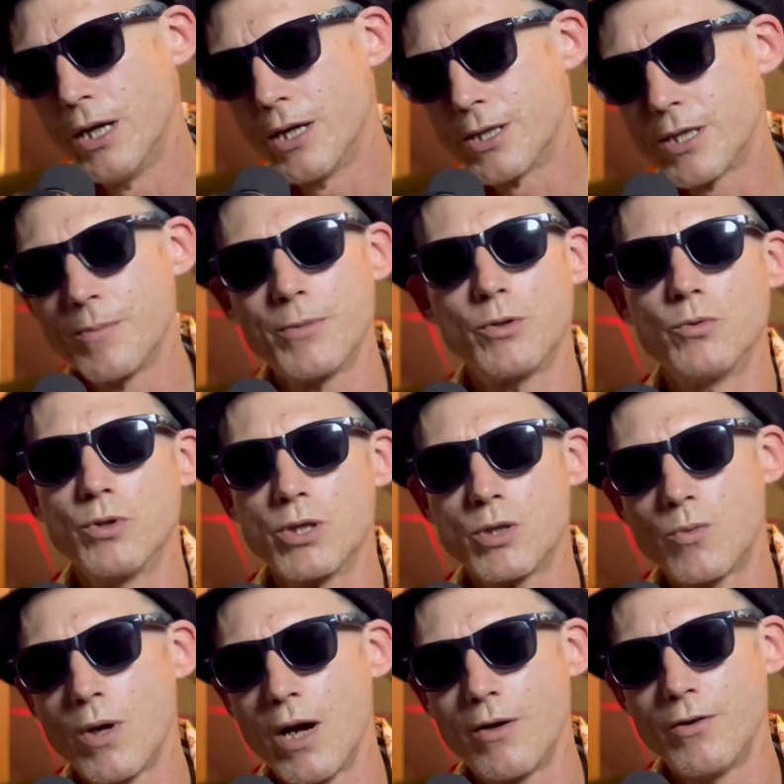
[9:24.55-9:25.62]
and something called the
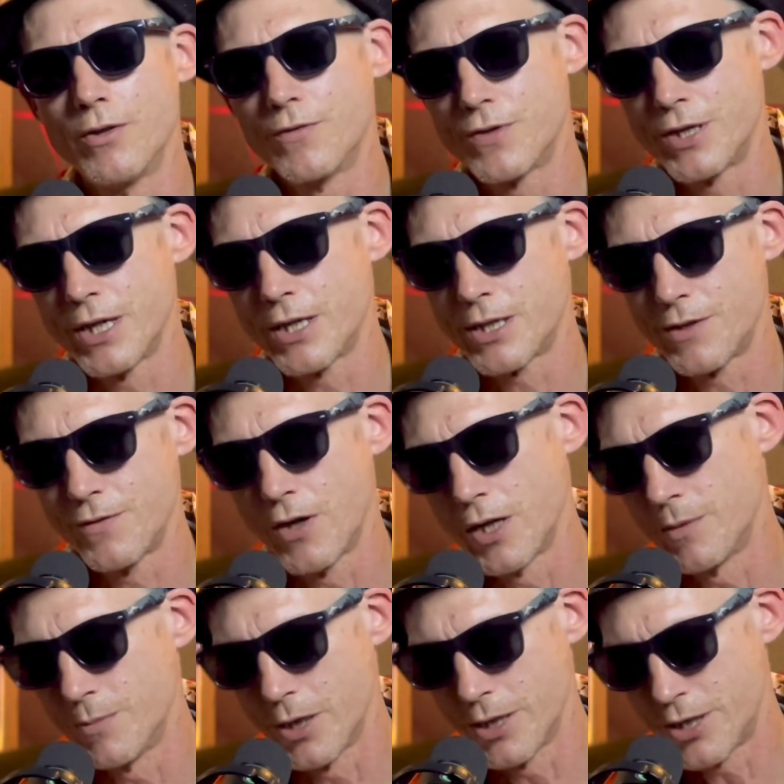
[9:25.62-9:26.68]
square root of 6
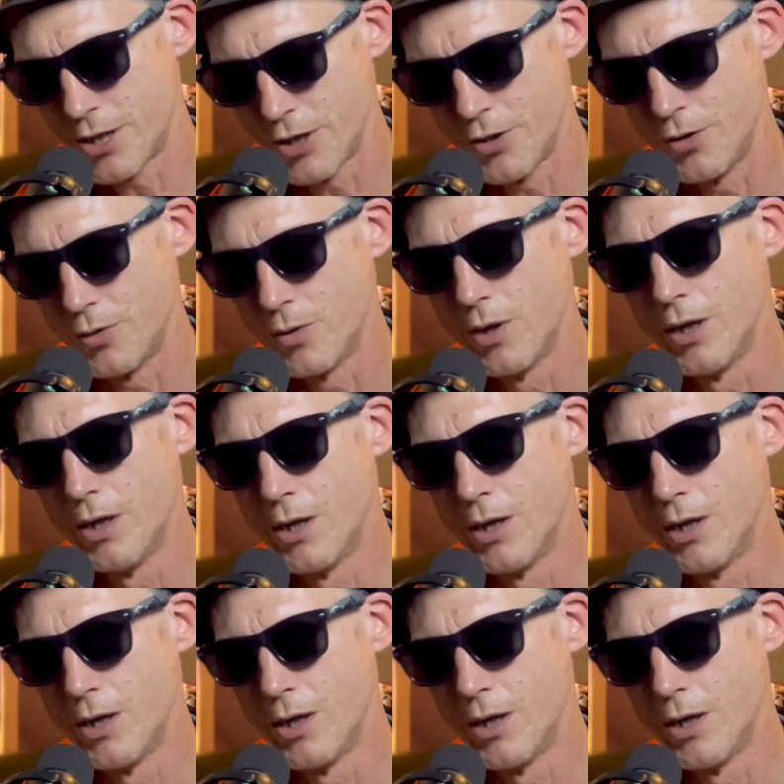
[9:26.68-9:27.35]
divided by 2.